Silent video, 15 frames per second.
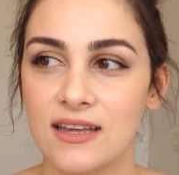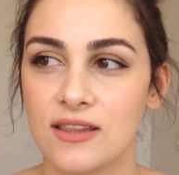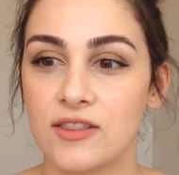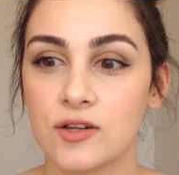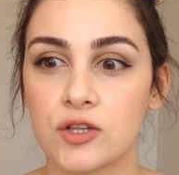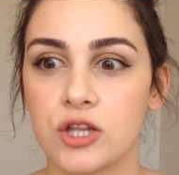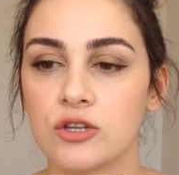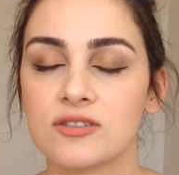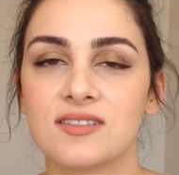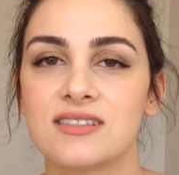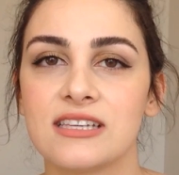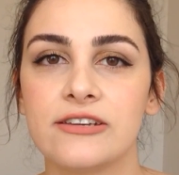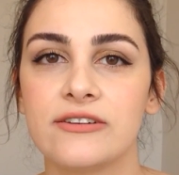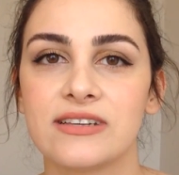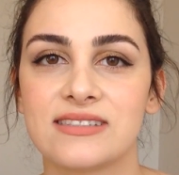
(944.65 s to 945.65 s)
The closest
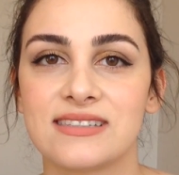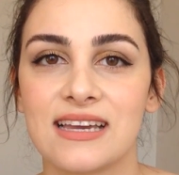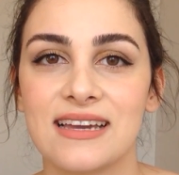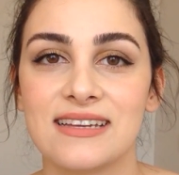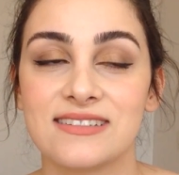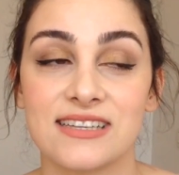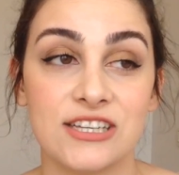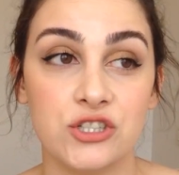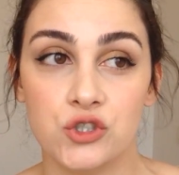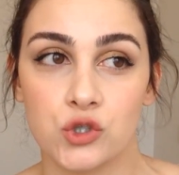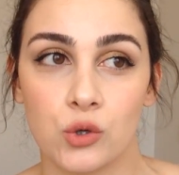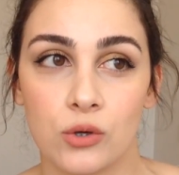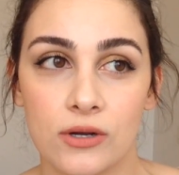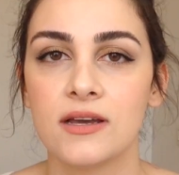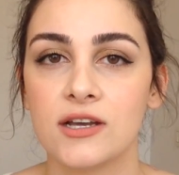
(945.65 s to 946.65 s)
thing you could say is
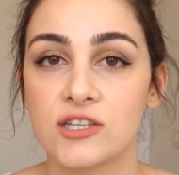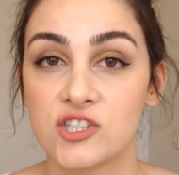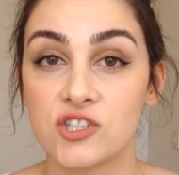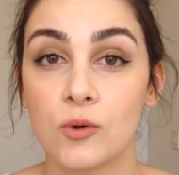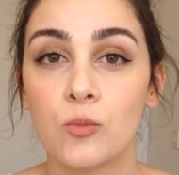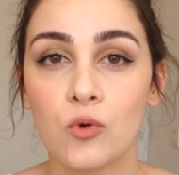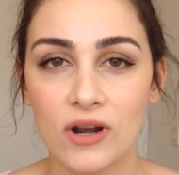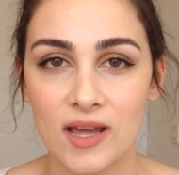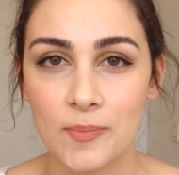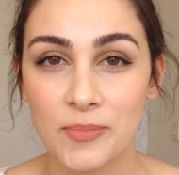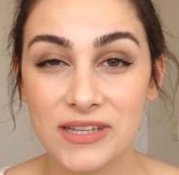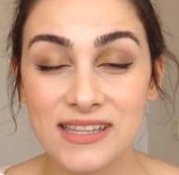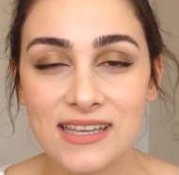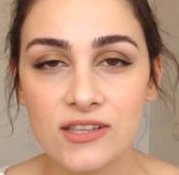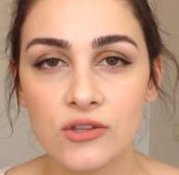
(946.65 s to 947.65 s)
enjoy. So buon
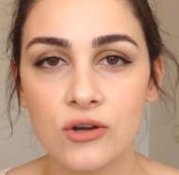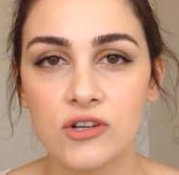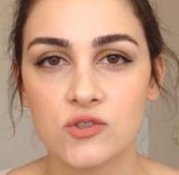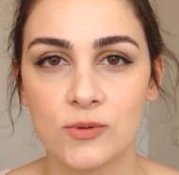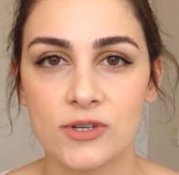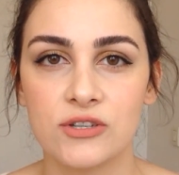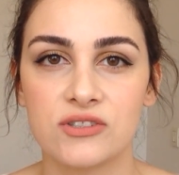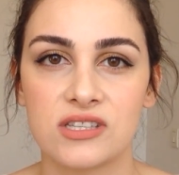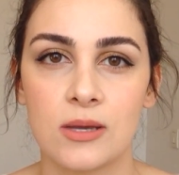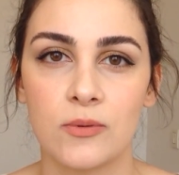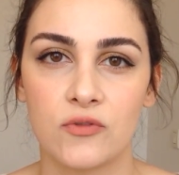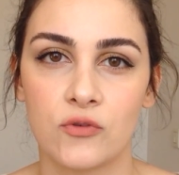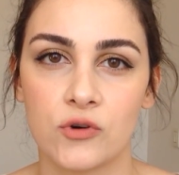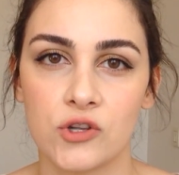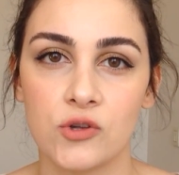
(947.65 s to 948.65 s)
appetito is what you say
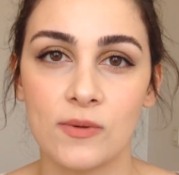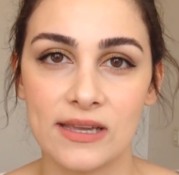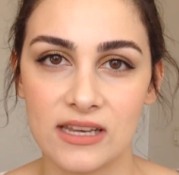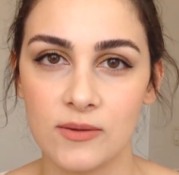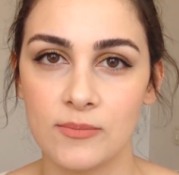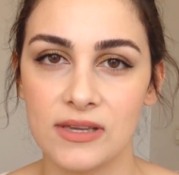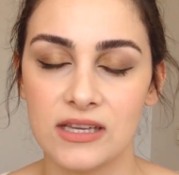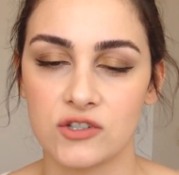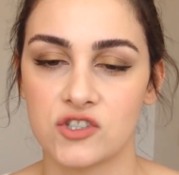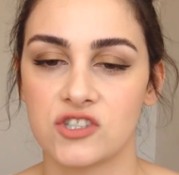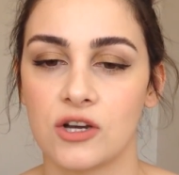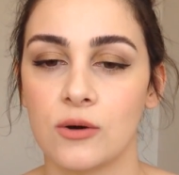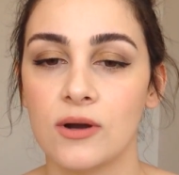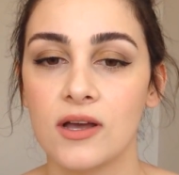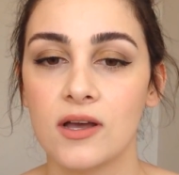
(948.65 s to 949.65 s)
before you eat a meal.
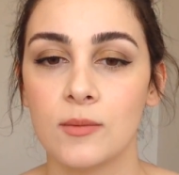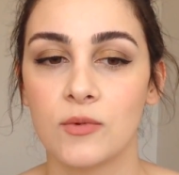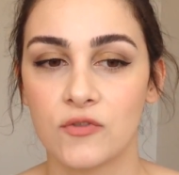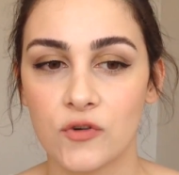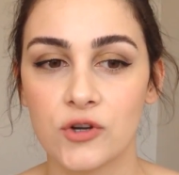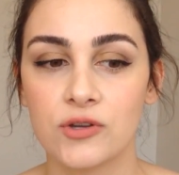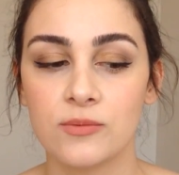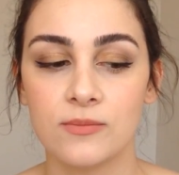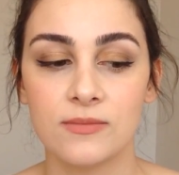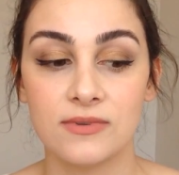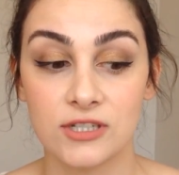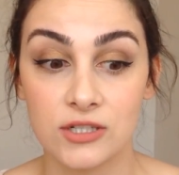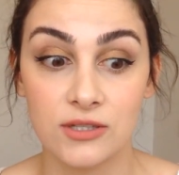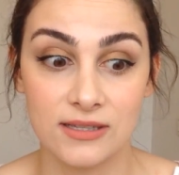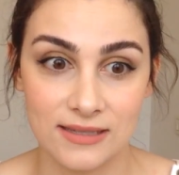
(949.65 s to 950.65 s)
So before you
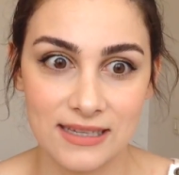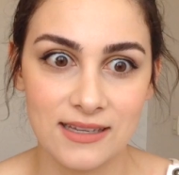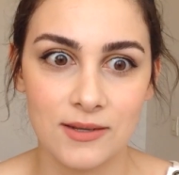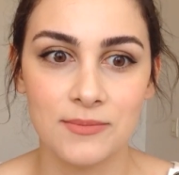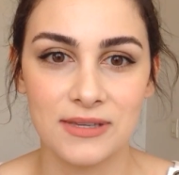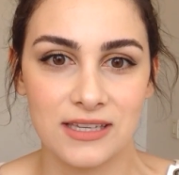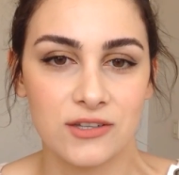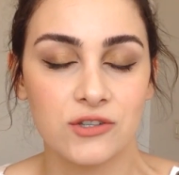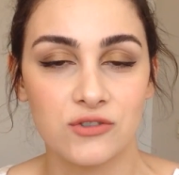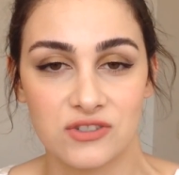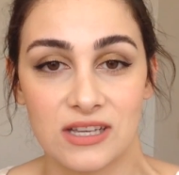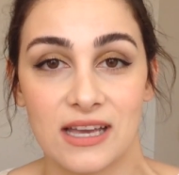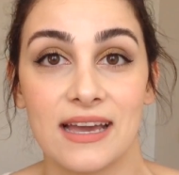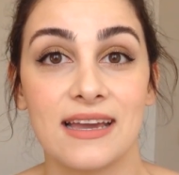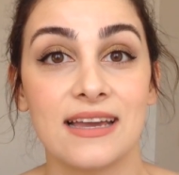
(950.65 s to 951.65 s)
eat a meal, you
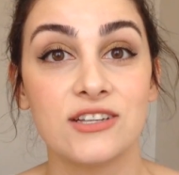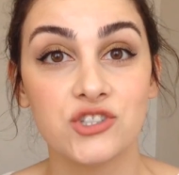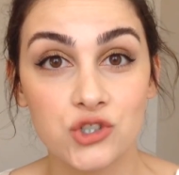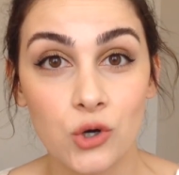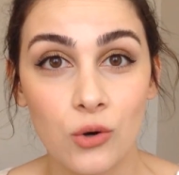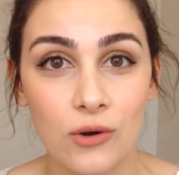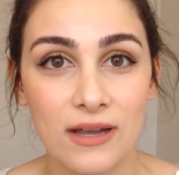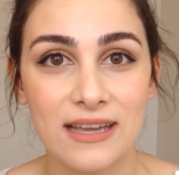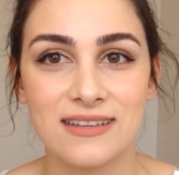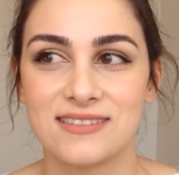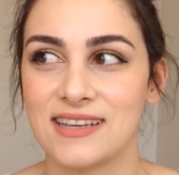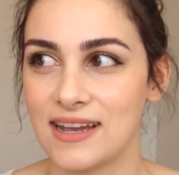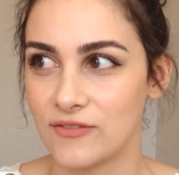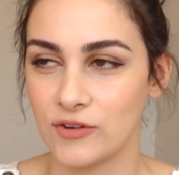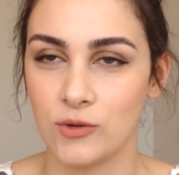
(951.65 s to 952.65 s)
say enjoy
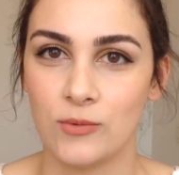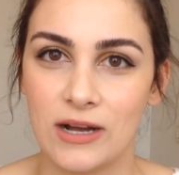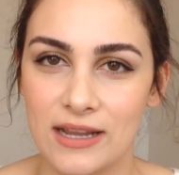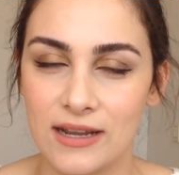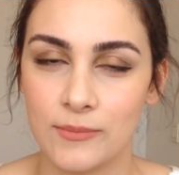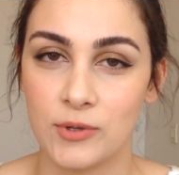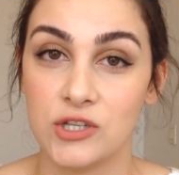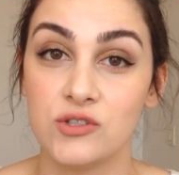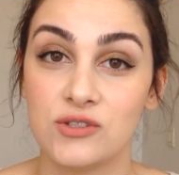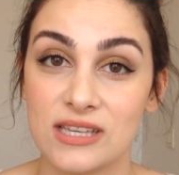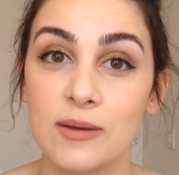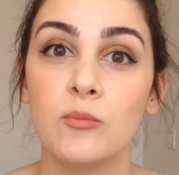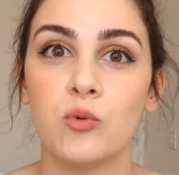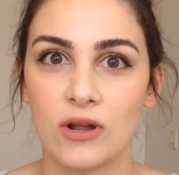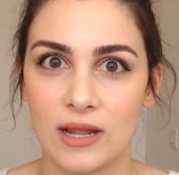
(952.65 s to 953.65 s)
to everyone, but you say
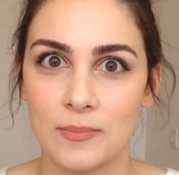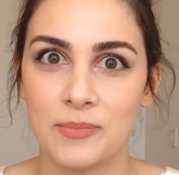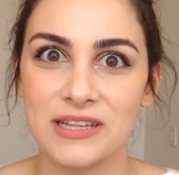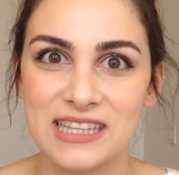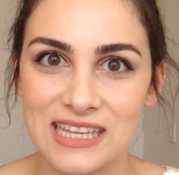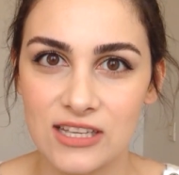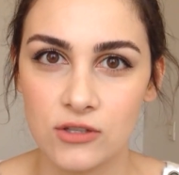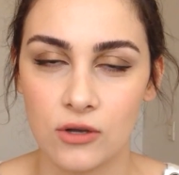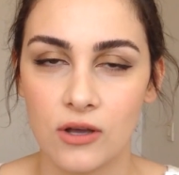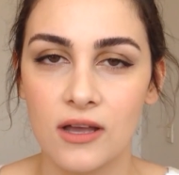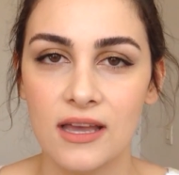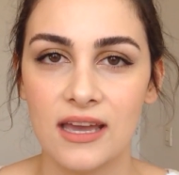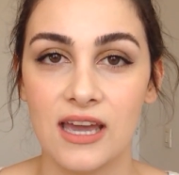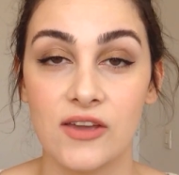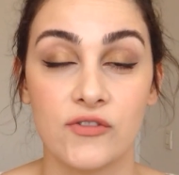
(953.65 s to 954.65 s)
buon appetito.
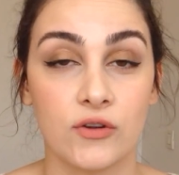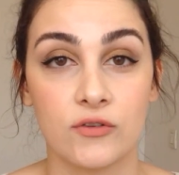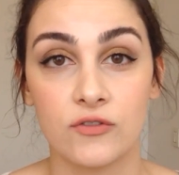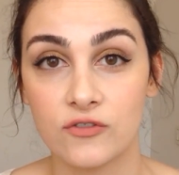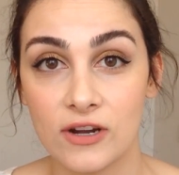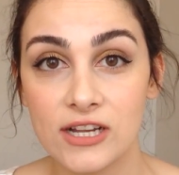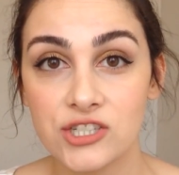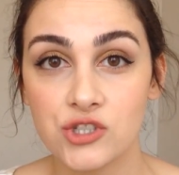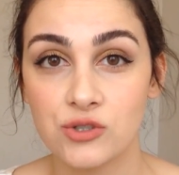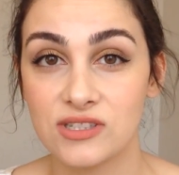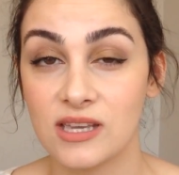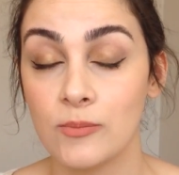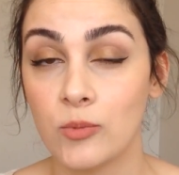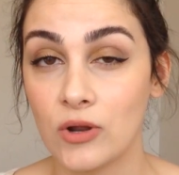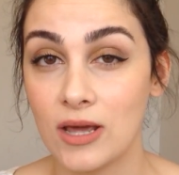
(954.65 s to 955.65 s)
If you're French, you
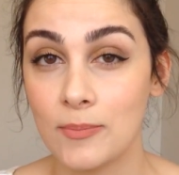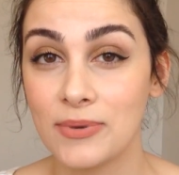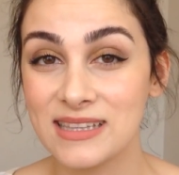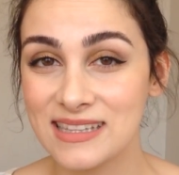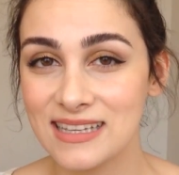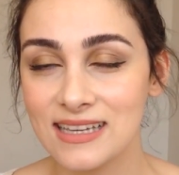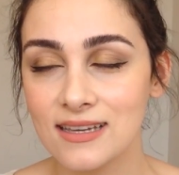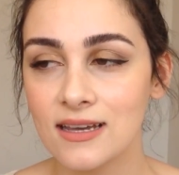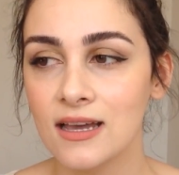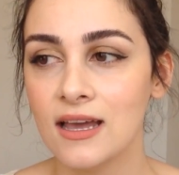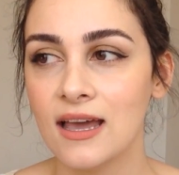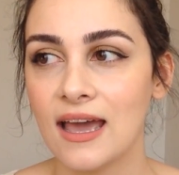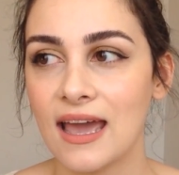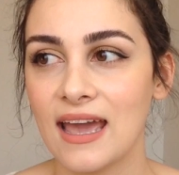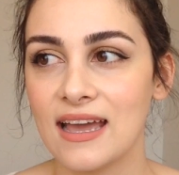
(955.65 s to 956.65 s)
say bon appetit.
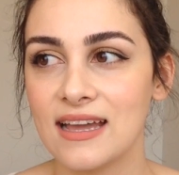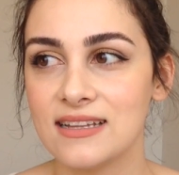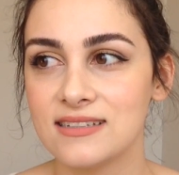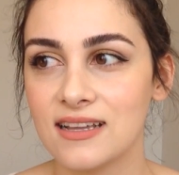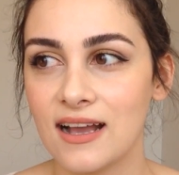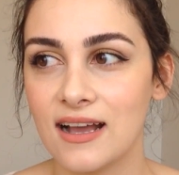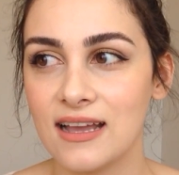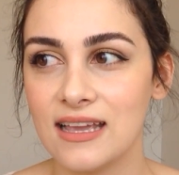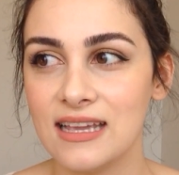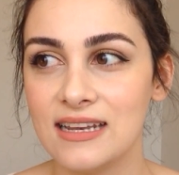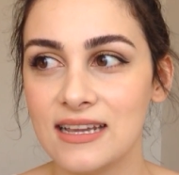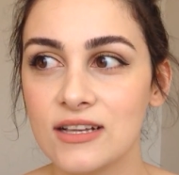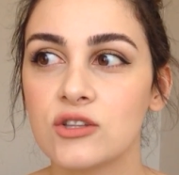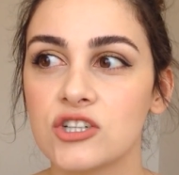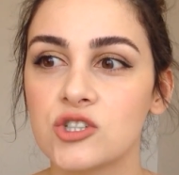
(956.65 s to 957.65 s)
And in
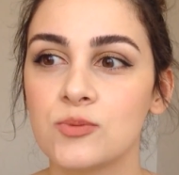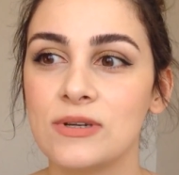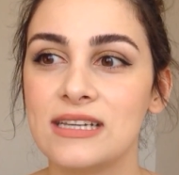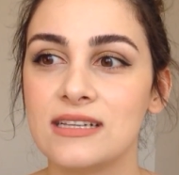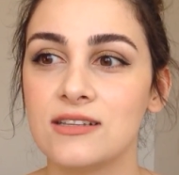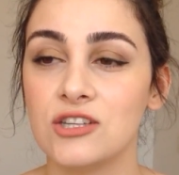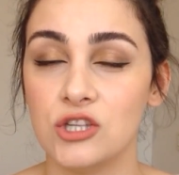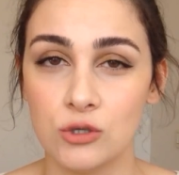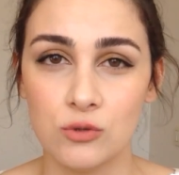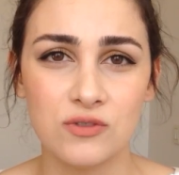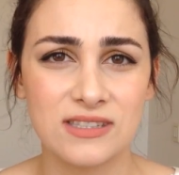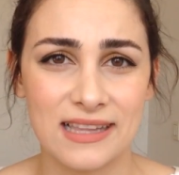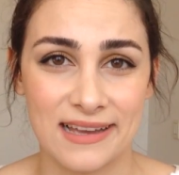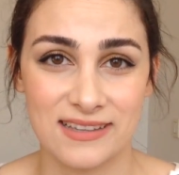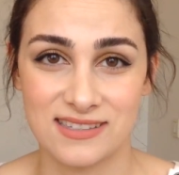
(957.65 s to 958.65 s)
English, we
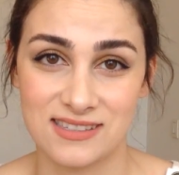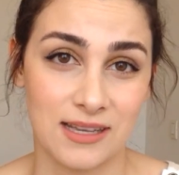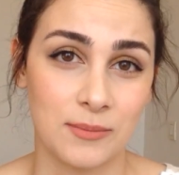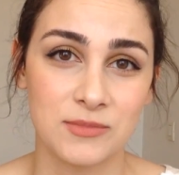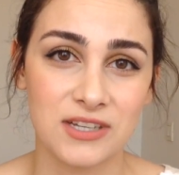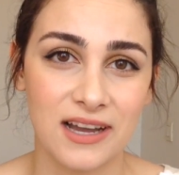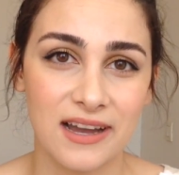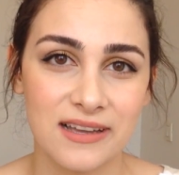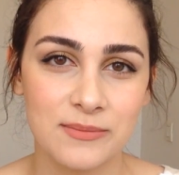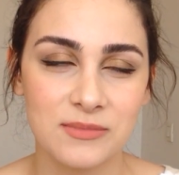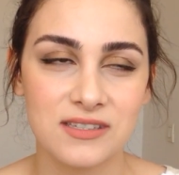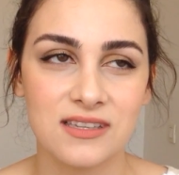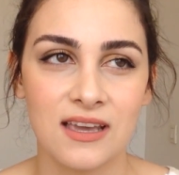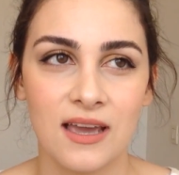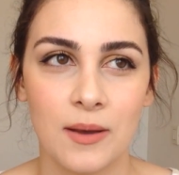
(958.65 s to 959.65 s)
use that
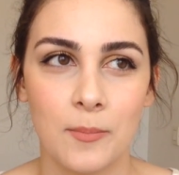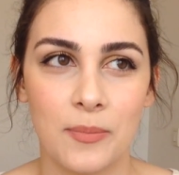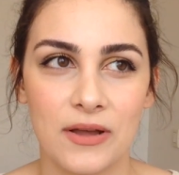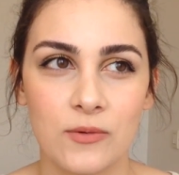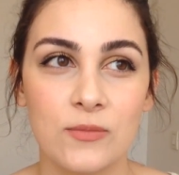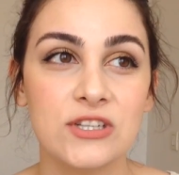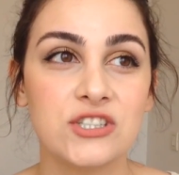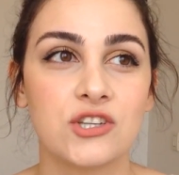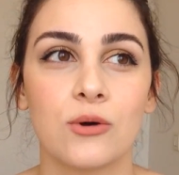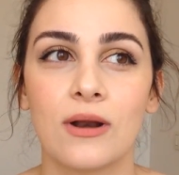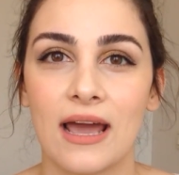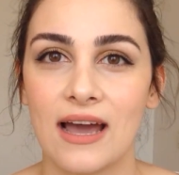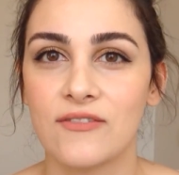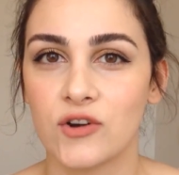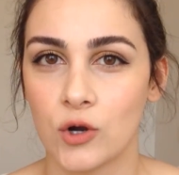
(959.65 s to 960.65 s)
sometimes, but we don't
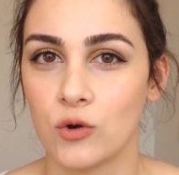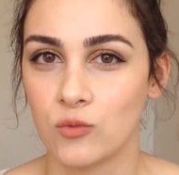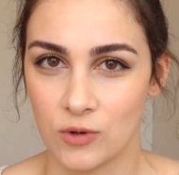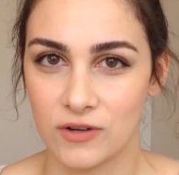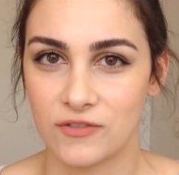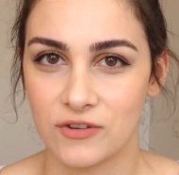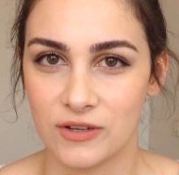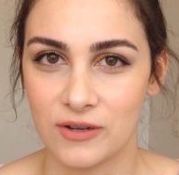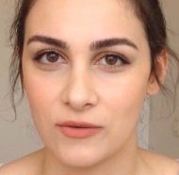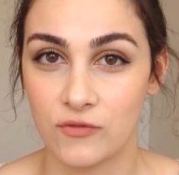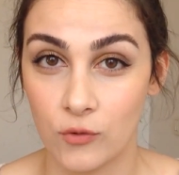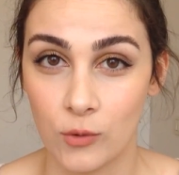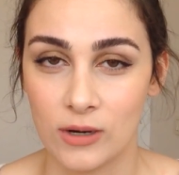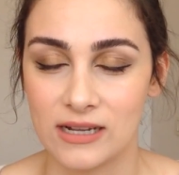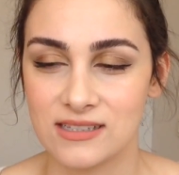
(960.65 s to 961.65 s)
have our own word
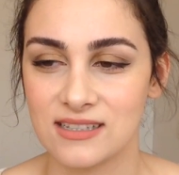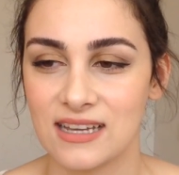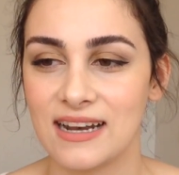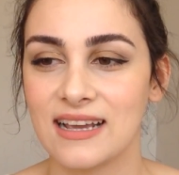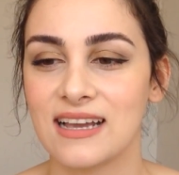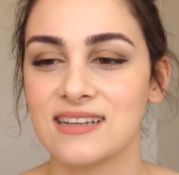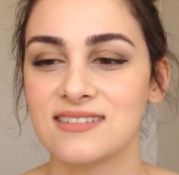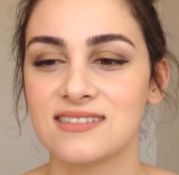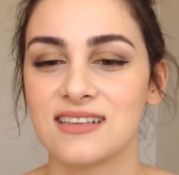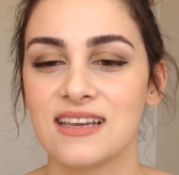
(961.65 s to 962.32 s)
for it. And I guess